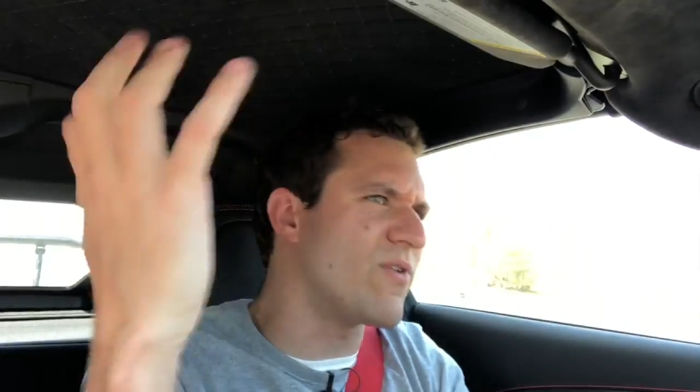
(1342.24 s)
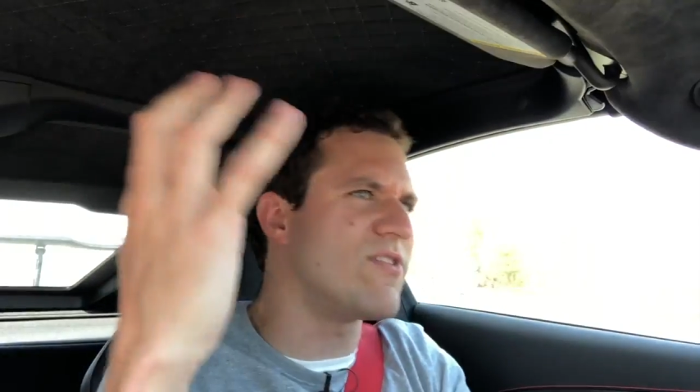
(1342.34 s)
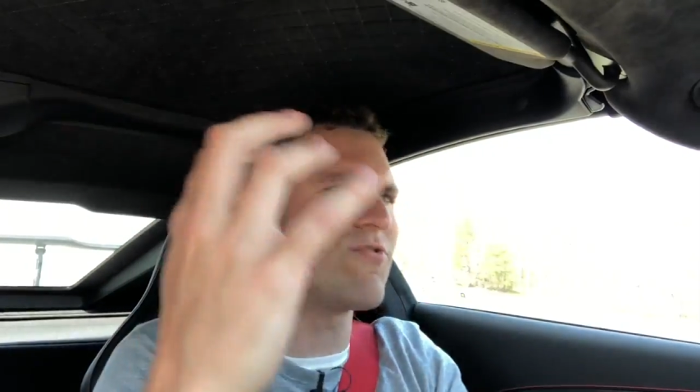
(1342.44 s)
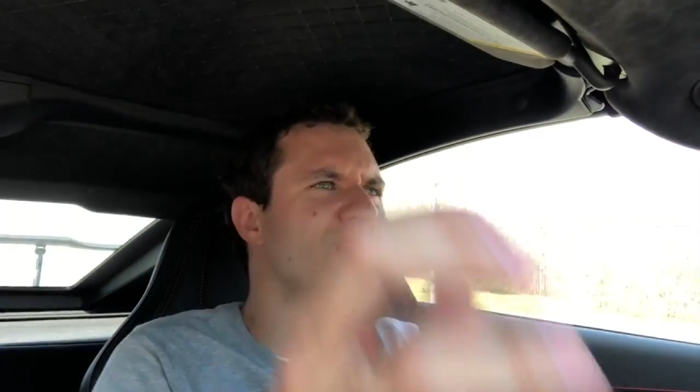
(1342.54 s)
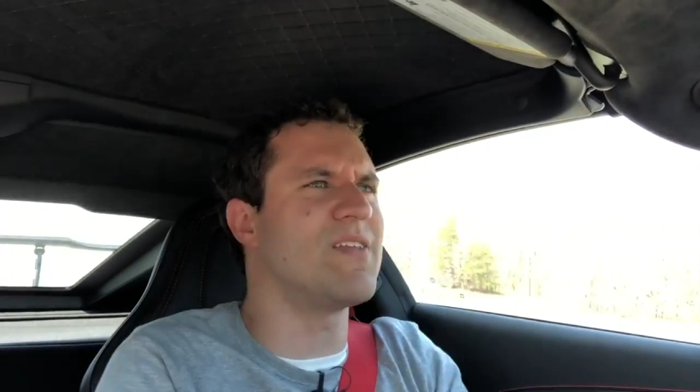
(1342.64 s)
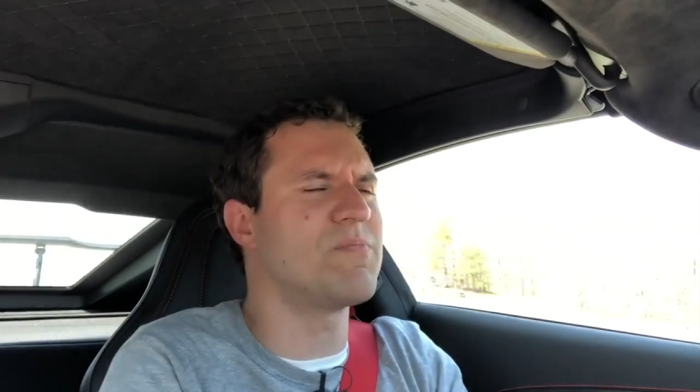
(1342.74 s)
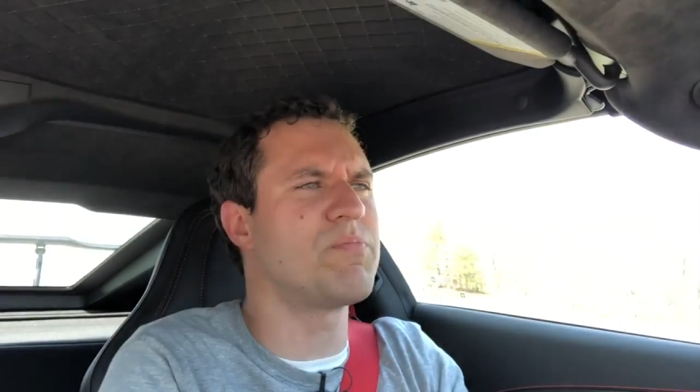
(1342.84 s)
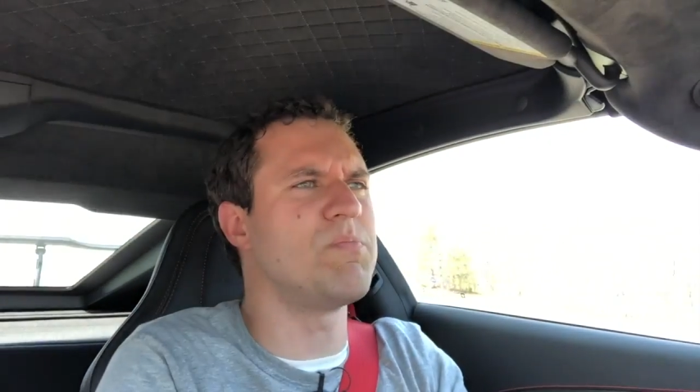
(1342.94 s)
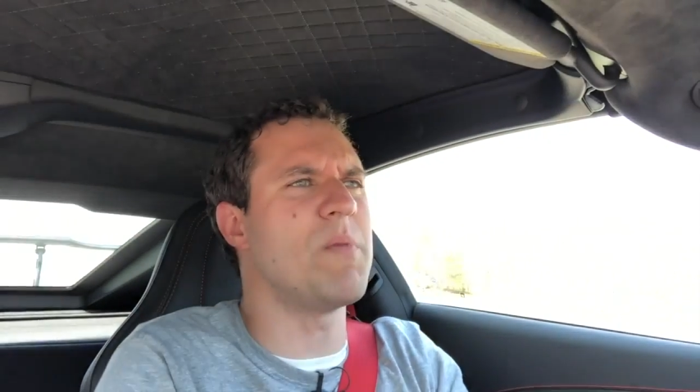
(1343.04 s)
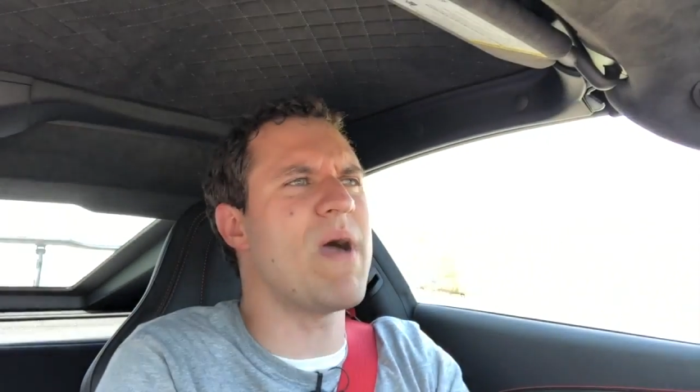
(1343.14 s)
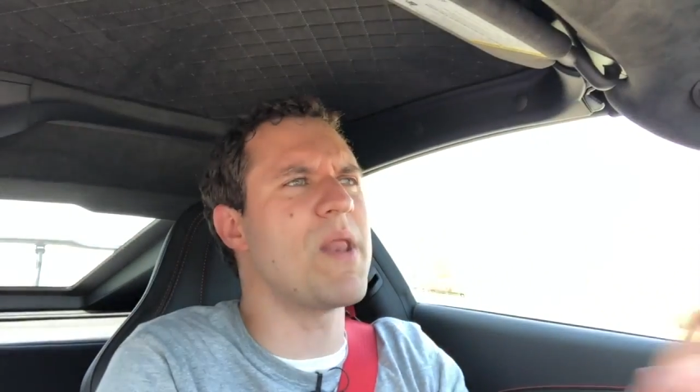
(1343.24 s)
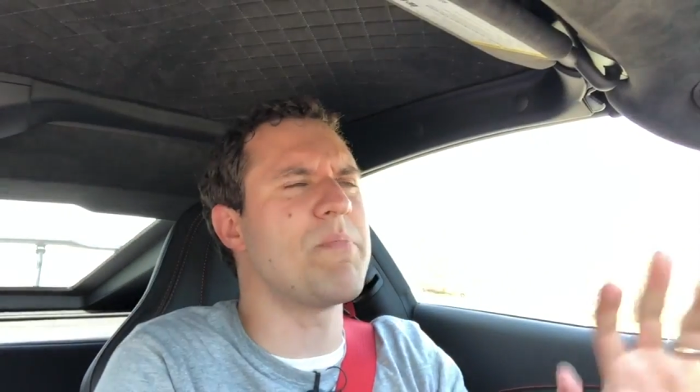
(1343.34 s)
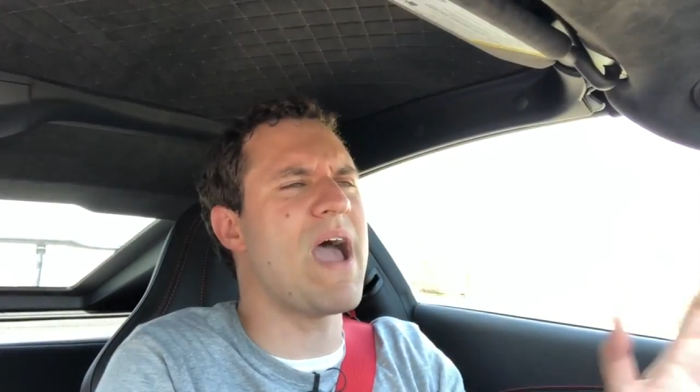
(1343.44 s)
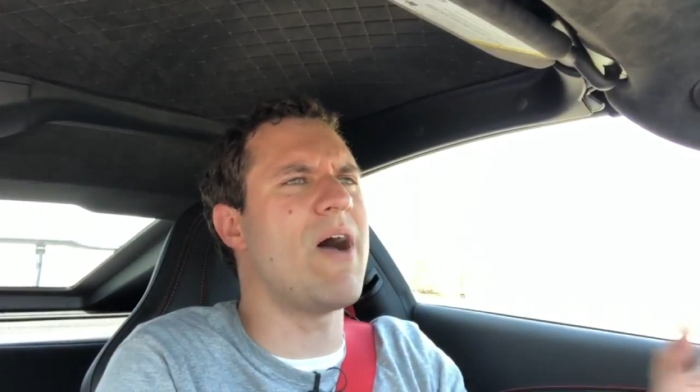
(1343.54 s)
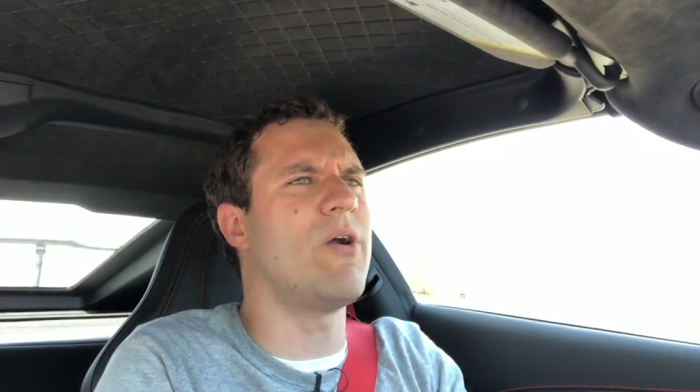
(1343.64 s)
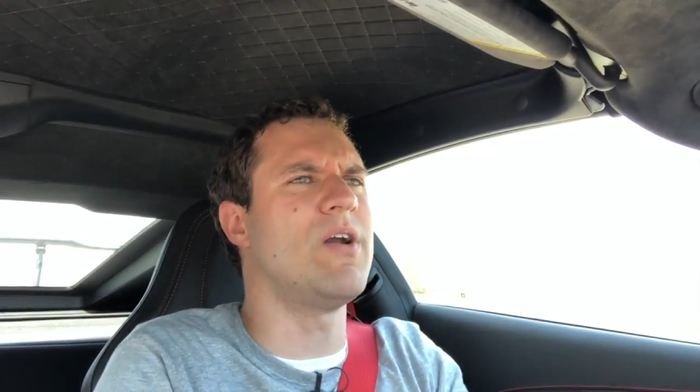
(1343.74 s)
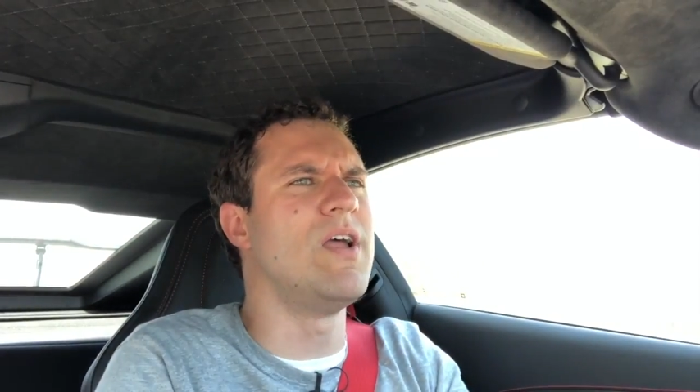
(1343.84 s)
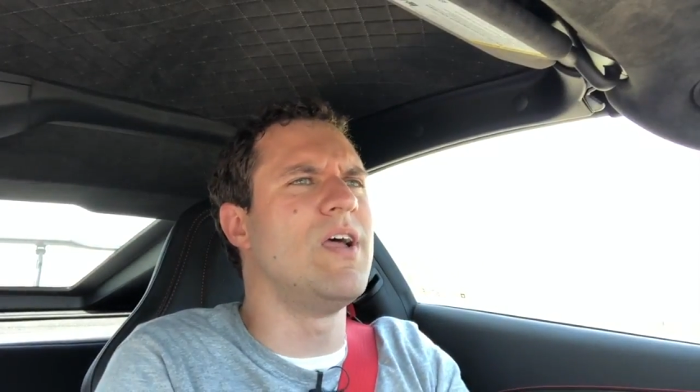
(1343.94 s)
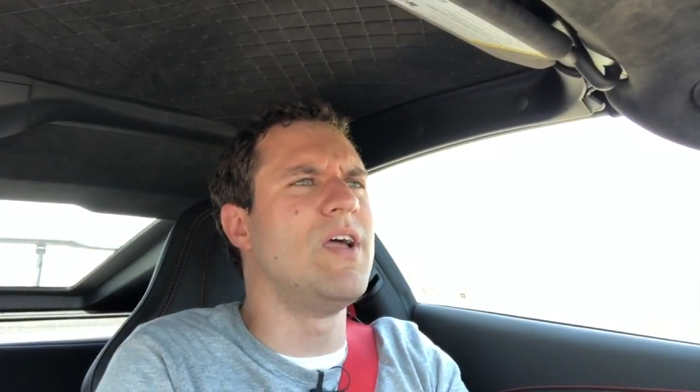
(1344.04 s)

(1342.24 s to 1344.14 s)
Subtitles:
freight train amount of power.